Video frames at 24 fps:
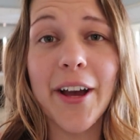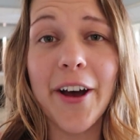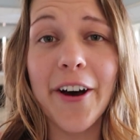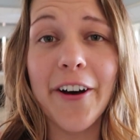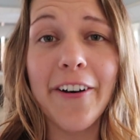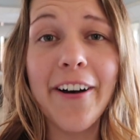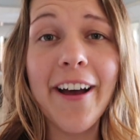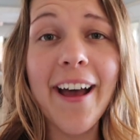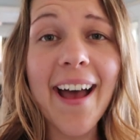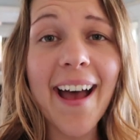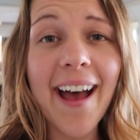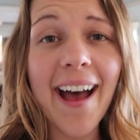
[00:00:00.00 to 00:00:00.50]

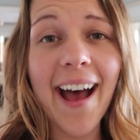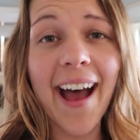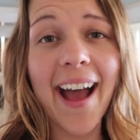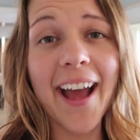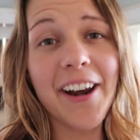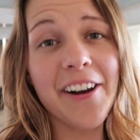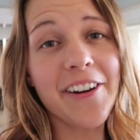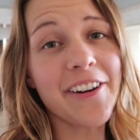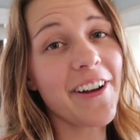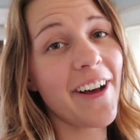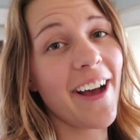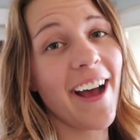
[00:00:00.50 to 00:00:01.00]
so
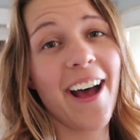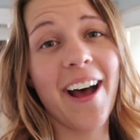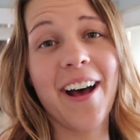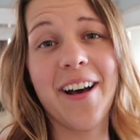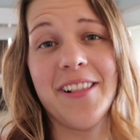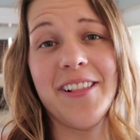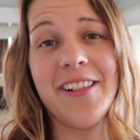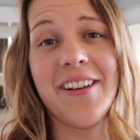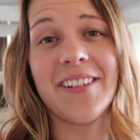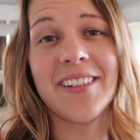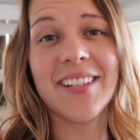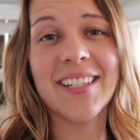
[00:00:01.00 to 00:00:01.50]
I don't know
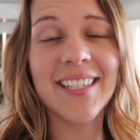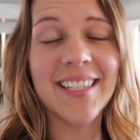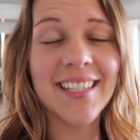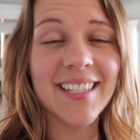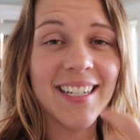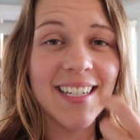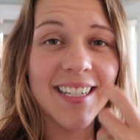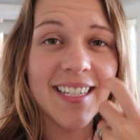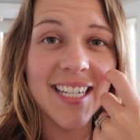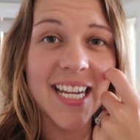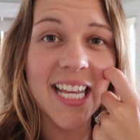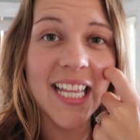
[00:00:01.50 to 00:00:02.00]
how long this is
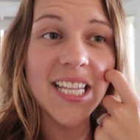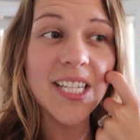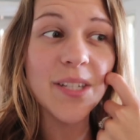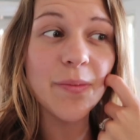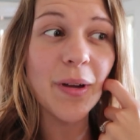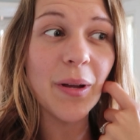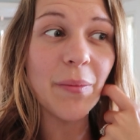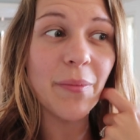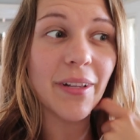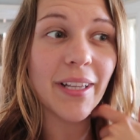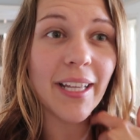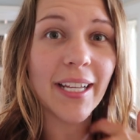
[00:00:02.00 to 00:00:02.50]
gonna take. This
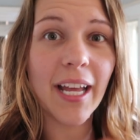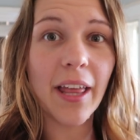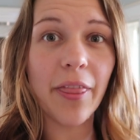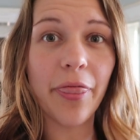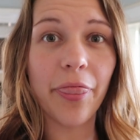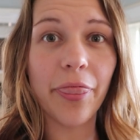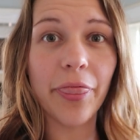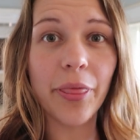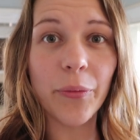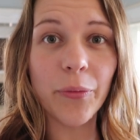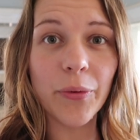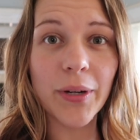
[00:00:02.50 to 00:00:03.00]
might be like a
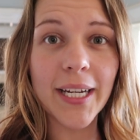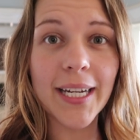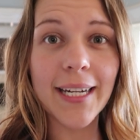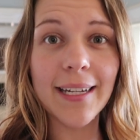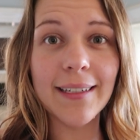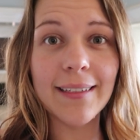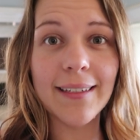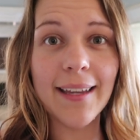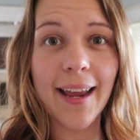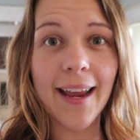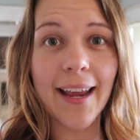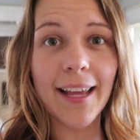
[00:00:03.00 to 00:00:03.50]

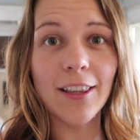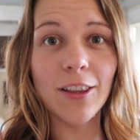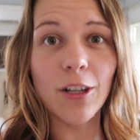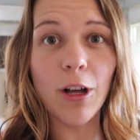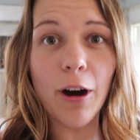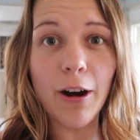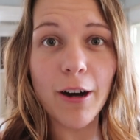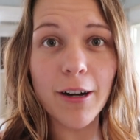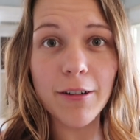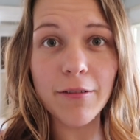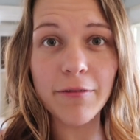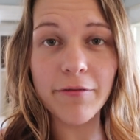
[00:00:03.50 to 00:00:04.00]
three day
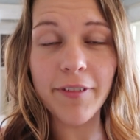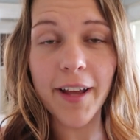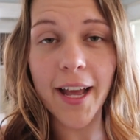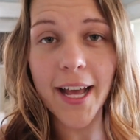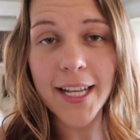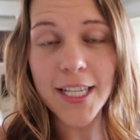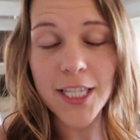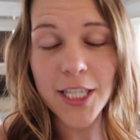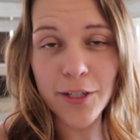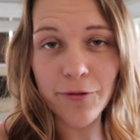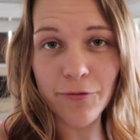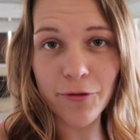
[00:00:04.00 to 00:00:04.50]
lard
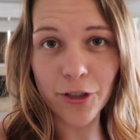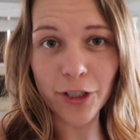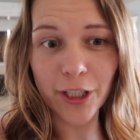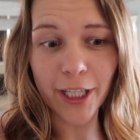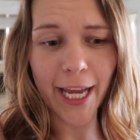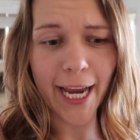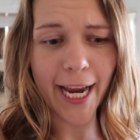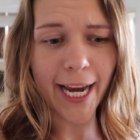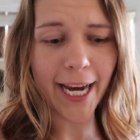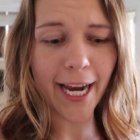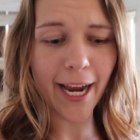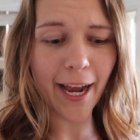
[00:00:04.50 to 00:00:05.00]
fest for
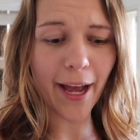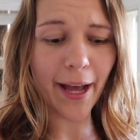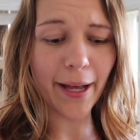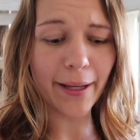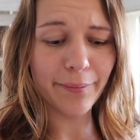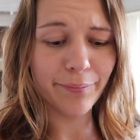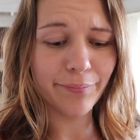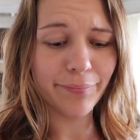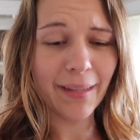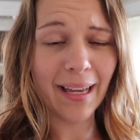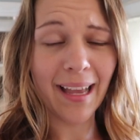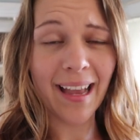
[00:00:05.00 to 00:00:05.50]
like
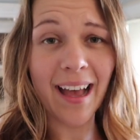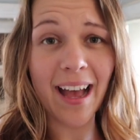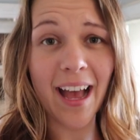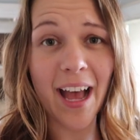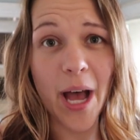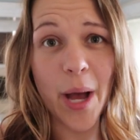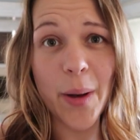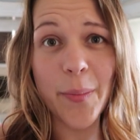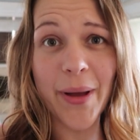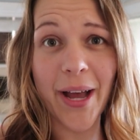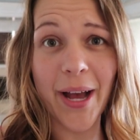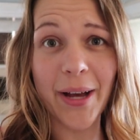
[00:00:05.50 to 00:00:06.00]

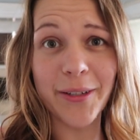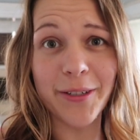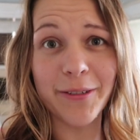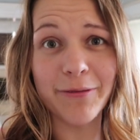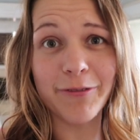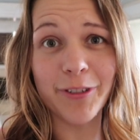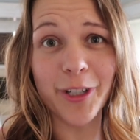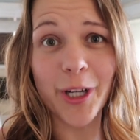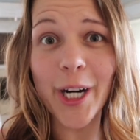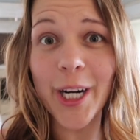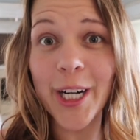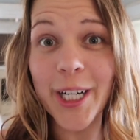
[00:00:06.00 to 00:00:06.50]
a pound
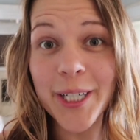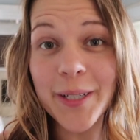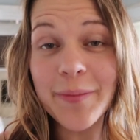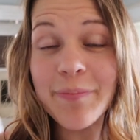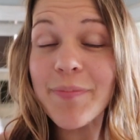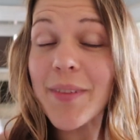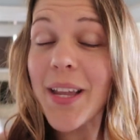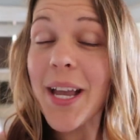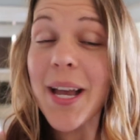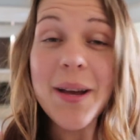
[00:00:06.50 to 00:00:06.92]
of lard.